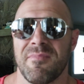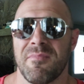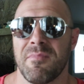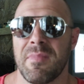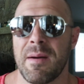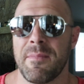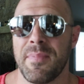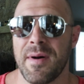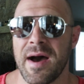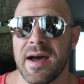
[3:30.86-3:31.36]

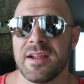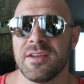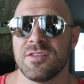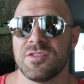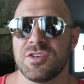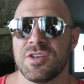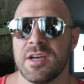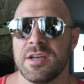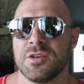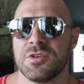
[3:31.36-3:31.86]
body
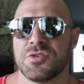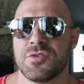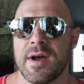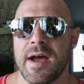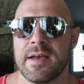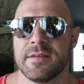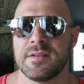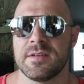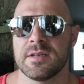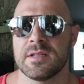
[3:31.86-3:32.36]
has changed
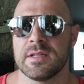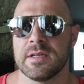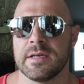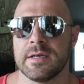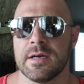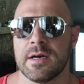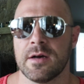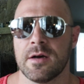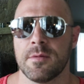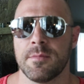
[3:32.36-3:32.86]

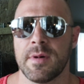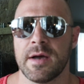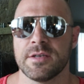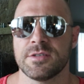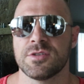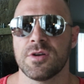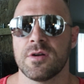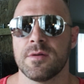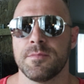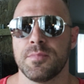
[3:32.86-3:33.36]
drastically. I
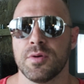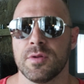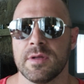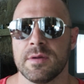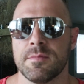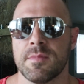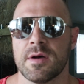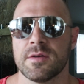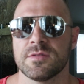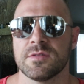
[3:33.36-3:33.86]
started
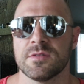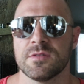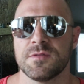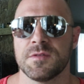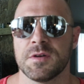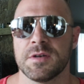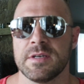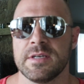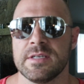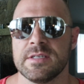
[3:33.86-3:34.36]
pulling muscles
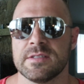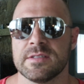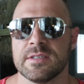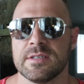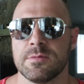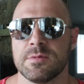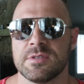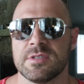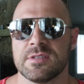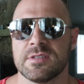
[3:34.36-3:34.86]
very
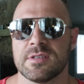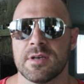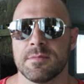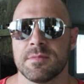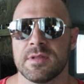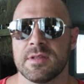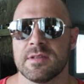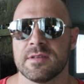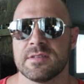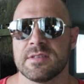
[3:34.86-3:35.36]
easily, which is
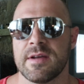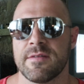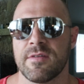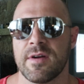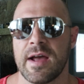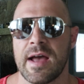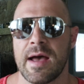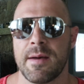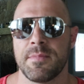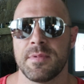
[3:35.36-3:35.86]
something that's
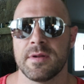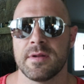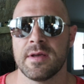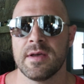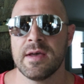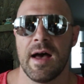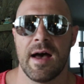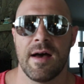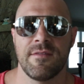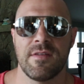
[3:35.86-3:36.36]
never happened.
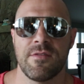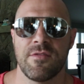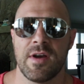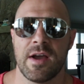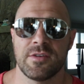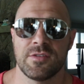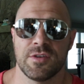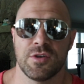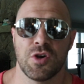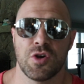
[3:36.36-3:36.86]
I've never
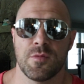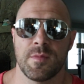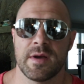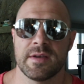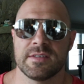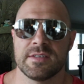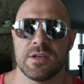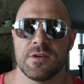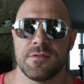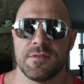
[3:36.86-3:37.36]
actually hurt
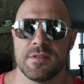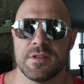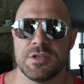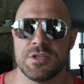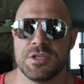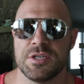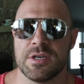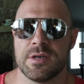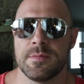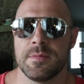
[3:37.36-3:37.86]
myself in the
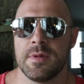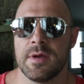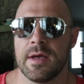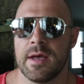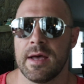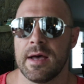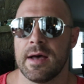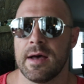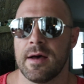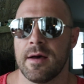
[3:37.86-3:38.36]
gym,
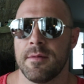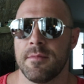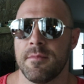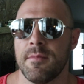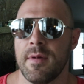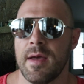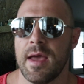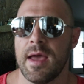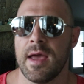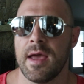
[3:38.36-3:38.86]

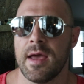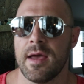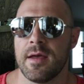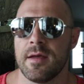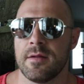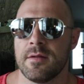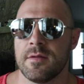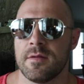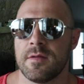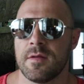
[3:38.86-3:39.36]

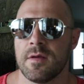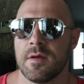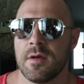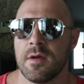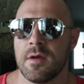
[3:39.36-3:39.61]
and